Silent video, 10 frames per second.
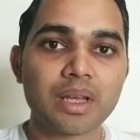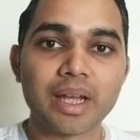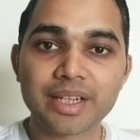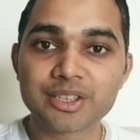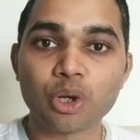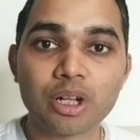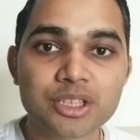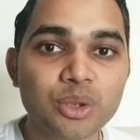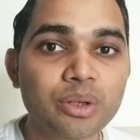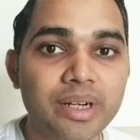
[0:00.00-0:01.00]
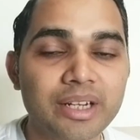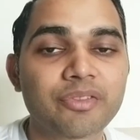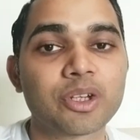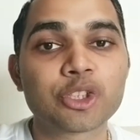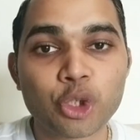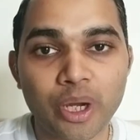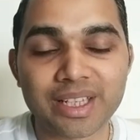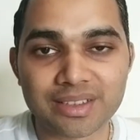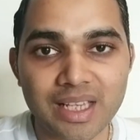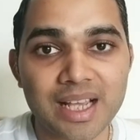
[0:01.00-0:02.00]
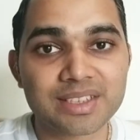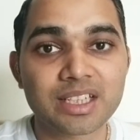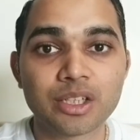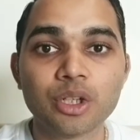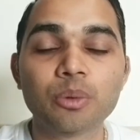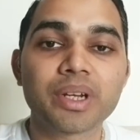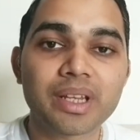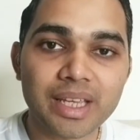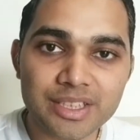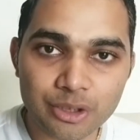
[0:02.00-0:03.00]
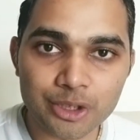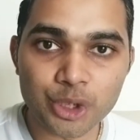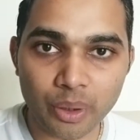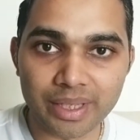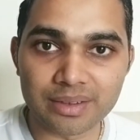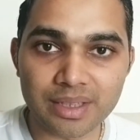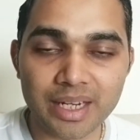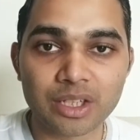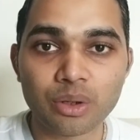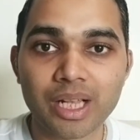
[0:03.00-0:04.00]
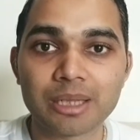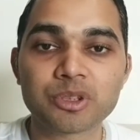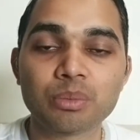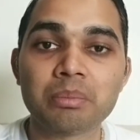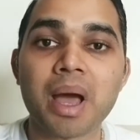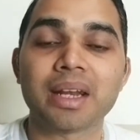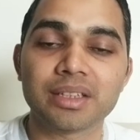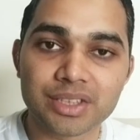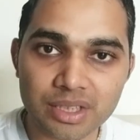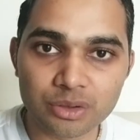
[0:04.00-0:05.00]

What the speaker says: It is also great for your joints as it lubricates your joints and helps you manage